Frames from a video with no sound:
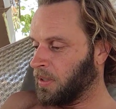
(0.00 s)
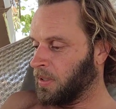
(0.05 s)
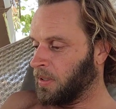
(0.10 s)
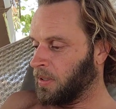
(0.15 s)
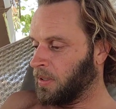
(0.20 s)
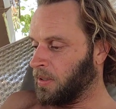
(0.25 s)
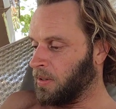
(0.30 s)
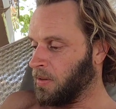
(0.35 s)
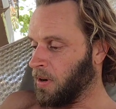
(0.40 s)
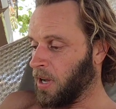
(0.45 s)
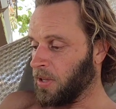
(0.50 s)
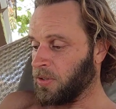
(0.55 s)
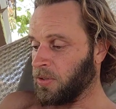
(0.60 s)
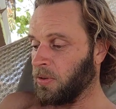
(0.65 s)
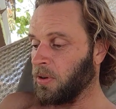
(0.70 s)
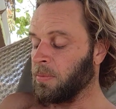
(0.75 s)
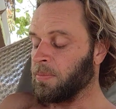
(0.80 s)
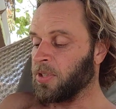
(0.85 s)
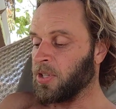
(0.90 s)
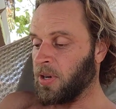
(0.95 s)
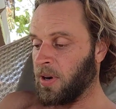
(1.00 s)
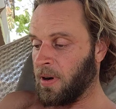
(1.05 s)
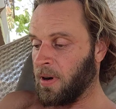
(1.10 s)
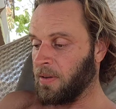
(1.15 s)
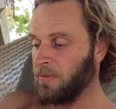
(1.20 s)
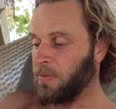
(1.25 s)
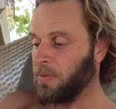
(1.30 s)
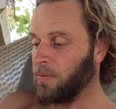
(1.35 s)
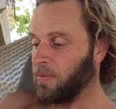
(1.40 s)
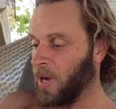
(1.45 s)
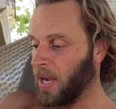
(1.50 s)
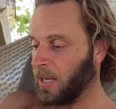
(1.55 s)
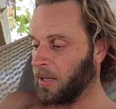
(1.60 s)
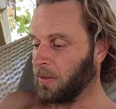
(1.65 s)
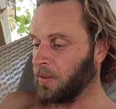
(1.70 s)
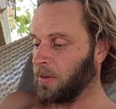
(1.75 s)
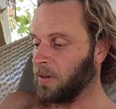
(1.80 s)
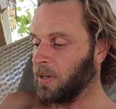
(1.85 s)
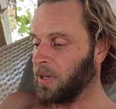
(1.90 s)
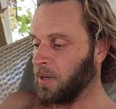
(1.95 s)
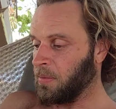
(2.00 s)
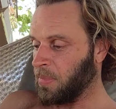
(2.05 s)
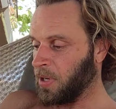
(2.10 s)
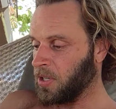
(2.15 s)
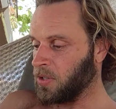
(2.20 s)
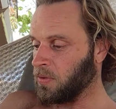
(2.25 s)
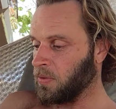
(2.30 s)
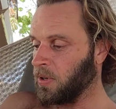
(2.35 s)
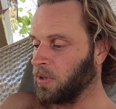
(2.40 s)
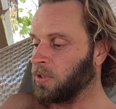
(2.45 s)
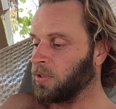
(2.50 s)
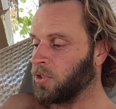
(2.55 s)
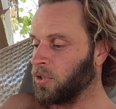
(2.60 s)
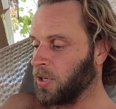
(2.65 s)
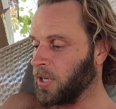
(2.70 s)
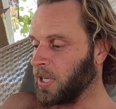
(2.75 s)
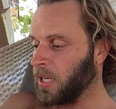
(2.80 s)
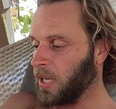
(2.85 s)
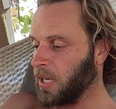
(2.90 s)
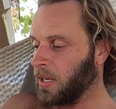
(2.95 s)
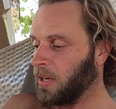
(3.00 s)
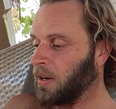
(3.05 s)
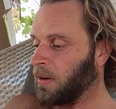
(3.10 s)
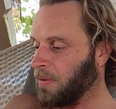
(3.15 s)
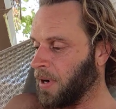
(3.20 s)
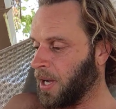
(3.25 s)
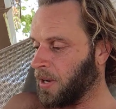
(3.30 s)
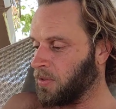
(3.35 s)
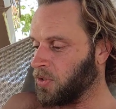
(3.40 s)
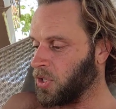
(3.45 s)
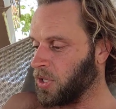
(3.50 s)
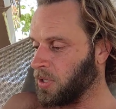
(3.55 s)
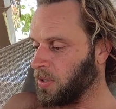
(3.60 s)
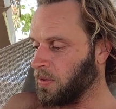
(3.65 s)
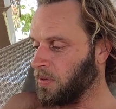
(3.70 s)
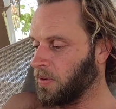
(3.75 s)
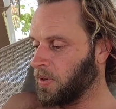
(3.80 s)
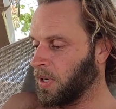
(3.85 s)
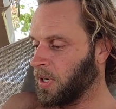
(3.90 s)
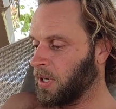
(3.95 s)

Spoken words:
You also observe regular habitual drinking around you.